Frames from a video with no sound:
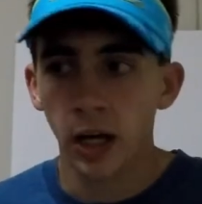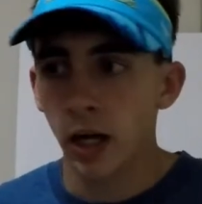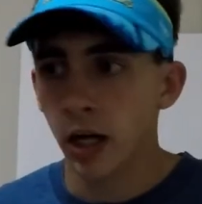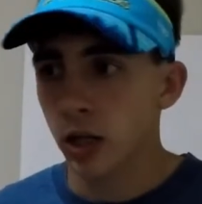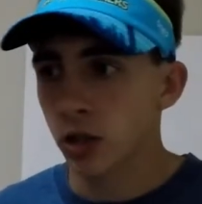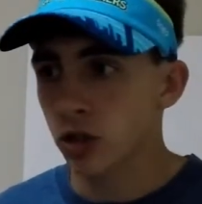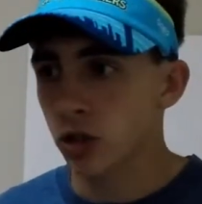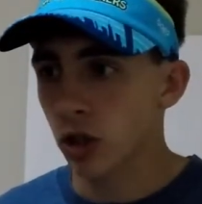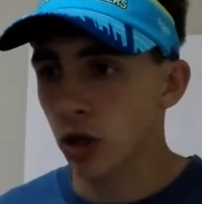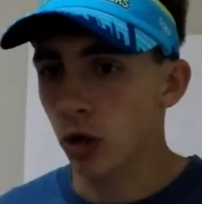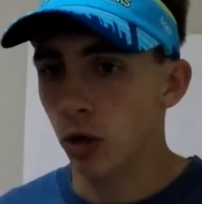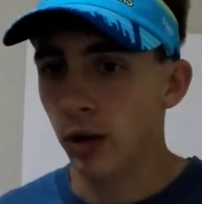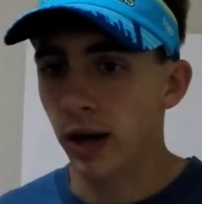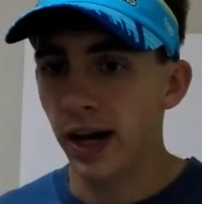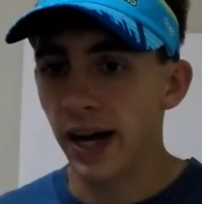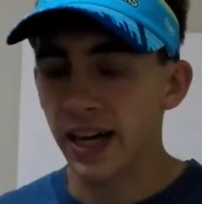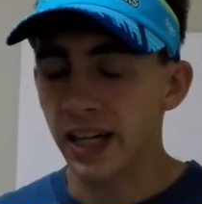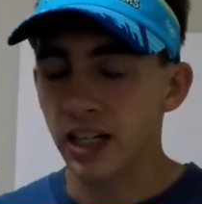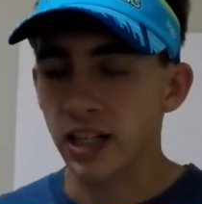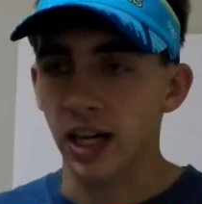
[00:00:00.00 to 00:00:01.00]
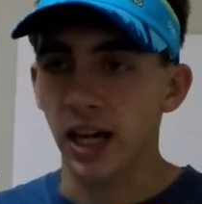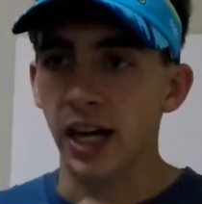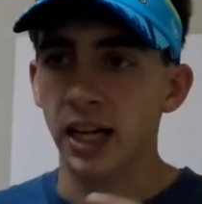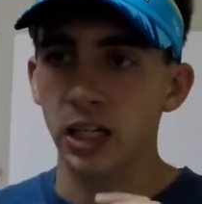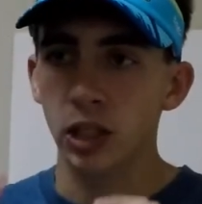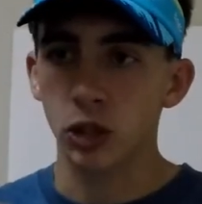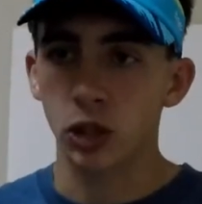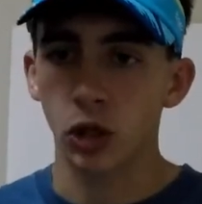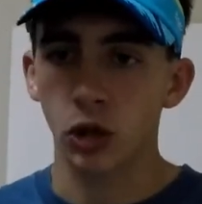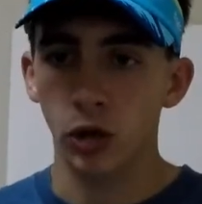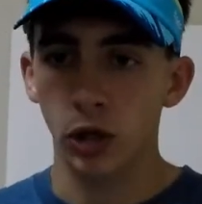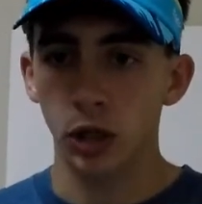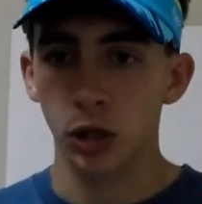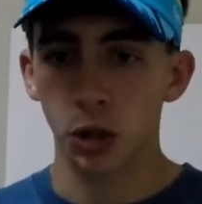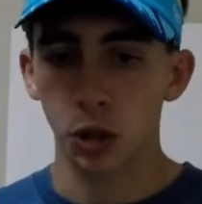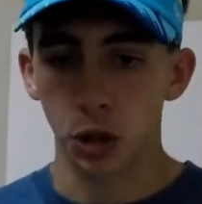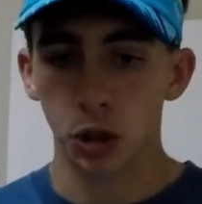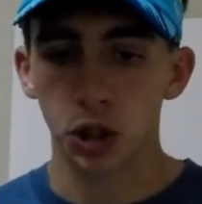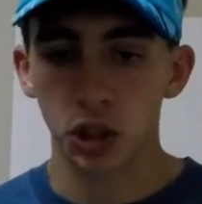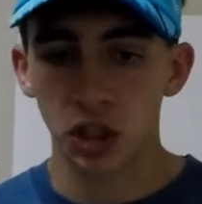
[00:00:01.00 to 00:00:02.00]
So I kind of don't
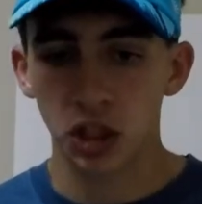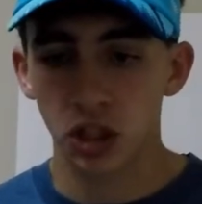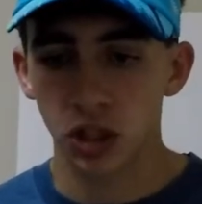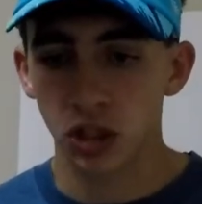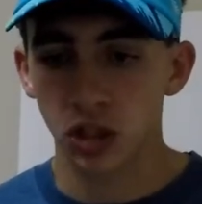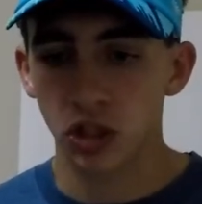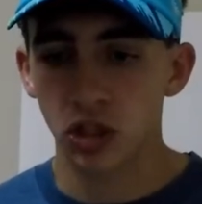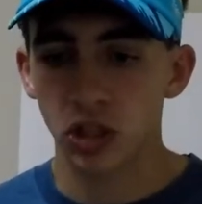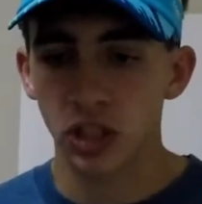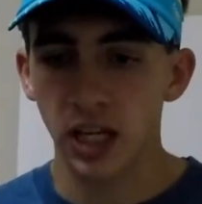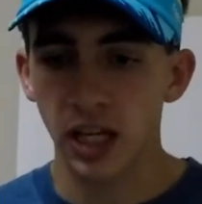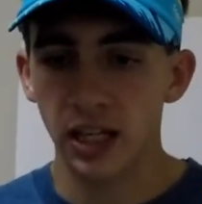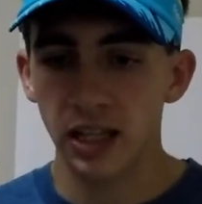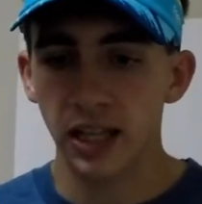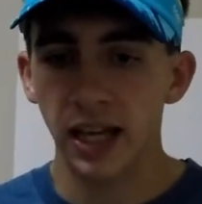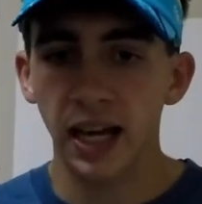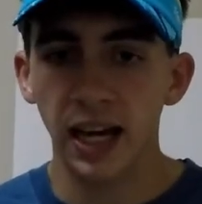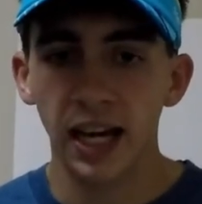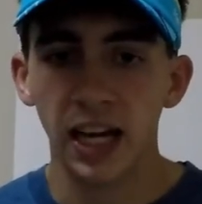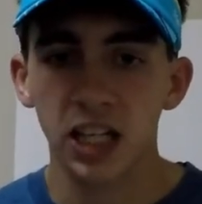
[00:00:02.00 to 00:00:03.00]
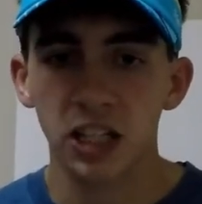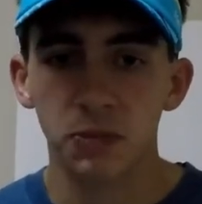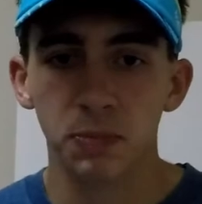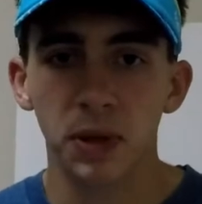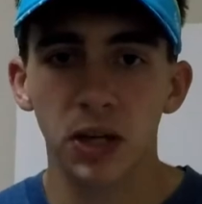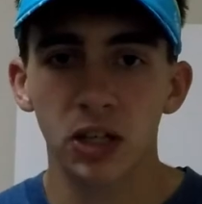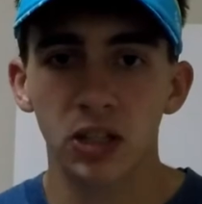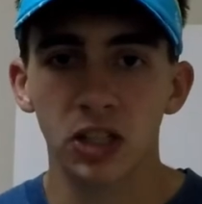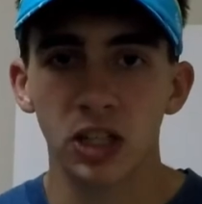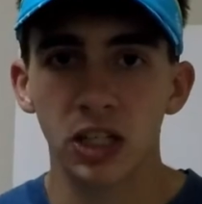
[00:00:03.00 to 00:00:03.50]
understand that aspect,